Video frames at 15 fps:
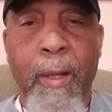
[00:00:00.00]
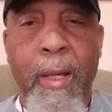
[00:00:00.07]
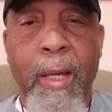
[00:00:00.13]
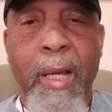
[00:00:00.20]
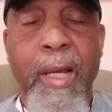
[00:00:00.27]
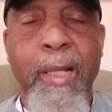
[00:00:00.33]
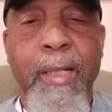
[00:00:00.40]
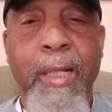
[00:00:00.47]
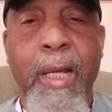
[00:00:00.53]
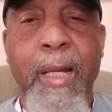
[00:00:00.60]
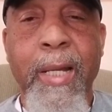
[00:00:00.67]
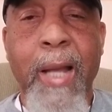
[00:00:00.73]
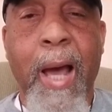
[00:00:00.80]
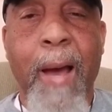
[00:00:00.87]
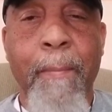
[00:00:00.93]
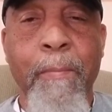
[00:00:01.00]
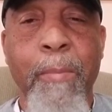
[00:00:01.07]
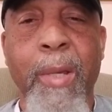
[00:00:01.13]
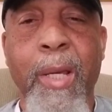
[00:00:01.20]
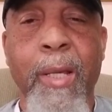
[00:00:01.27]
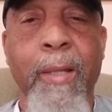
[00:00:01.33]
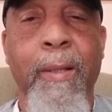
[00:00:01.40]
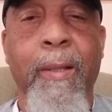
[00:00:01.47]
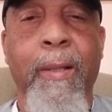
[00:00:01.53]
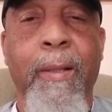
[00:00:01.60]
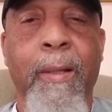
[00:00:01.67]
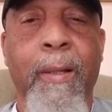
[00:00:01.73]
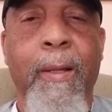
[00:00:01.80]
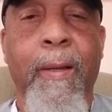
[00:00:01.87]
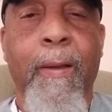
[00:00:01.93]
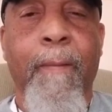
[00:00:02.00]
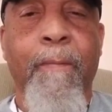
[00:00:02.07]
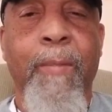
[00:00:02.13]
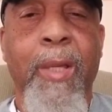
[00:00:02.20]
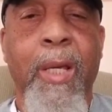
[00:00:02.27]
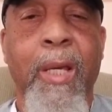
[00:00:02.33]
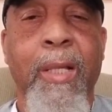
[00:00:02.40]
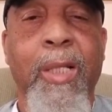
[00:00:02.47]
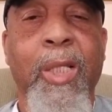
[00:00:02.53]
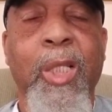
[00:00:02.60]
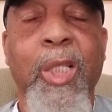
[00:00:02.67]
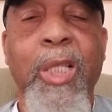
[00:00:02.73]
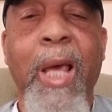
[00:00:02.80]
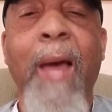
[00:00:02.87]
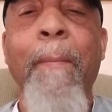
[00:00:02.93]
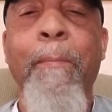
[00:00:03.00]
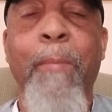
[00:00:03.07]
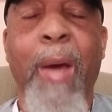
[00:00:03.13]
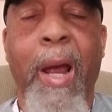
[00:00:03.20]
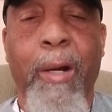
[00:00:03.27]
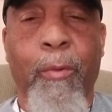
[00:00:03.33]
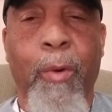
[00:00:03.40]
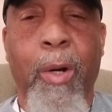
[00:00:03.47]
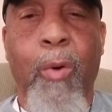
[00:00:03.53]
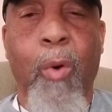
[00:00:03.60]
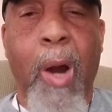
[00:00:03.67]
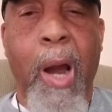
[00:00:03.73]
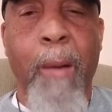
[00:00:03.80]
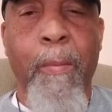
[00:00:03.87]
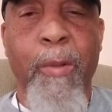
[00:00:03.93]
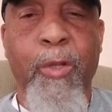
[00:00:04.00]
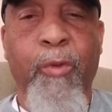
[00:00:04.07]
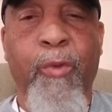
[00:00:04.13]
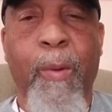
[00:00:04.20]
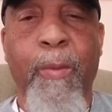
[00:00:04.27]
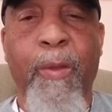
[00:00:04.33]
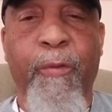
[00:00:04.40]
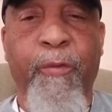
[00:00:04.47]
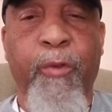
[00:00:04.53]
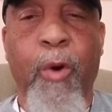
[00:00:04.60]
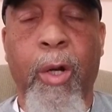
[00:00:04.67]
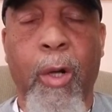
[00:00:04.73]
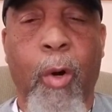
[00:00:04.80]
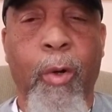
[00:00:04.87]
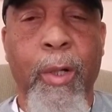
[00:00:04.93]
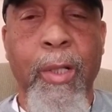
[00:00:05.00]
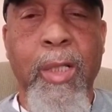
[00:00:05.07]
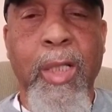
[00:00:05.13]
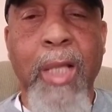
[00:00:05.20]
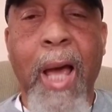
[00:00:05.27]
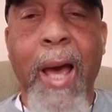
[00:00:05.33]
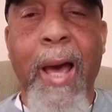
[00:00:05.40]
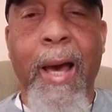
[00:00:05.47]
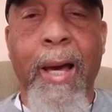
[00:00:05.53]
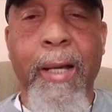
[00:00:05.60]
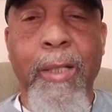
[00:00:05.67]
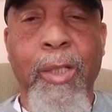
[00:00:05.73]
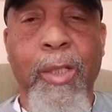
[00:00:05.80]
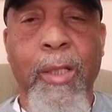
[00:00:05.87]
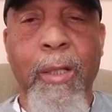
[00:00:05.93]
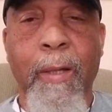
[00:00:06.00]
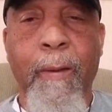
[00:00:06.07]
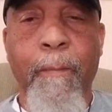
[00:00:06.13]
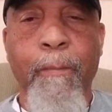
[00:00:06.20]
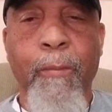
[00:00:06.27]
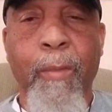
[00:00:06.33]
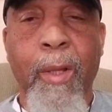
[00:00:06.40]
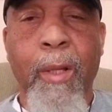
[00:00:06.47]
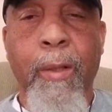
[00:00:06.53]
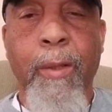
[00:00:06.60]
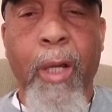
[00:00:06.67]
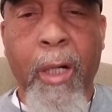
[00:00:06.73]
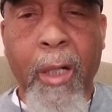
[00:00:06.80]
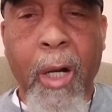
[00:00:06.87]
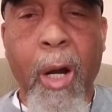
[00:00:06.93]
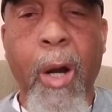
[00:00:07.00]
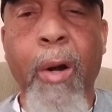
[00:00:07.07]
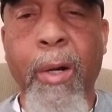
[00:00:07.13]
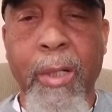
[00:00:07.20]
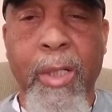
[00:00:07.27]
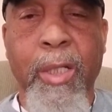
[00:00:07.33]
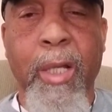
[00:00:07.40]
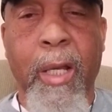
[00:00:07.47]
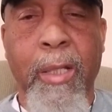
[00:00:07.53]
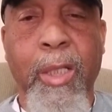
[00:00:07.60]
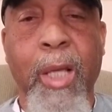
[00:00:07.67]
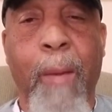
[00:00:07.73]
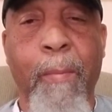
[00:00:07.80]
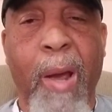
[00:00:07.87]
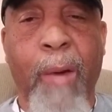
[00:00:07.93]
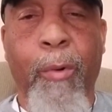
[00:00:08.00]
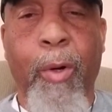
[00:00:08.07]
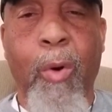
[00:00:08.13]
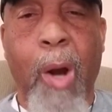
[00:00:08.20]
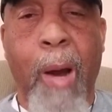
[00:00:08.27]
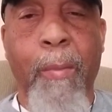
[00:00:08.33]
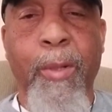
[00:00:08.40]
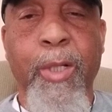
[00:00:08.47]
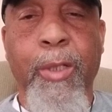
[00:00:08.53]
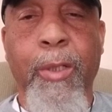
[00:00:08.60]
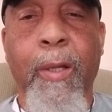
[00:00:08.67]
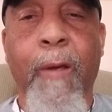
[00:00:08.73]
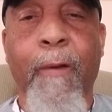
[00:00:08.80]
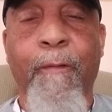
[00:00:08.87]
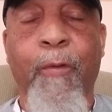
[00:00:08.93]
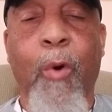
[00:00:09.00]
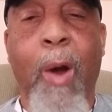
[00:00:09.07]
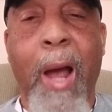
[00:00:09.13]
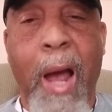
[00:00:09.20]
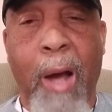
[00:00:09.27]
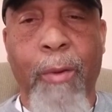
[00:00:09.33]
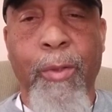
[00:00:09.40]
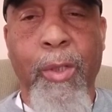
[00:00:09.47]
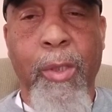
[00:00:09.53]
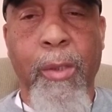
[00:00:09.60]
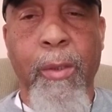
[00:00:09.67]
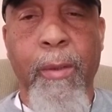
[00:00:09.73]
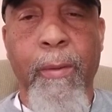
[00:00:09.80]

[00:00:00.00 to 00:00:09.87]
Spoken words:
it did not meet the setback requirements from the front or the sides, the current setback requirements for a house.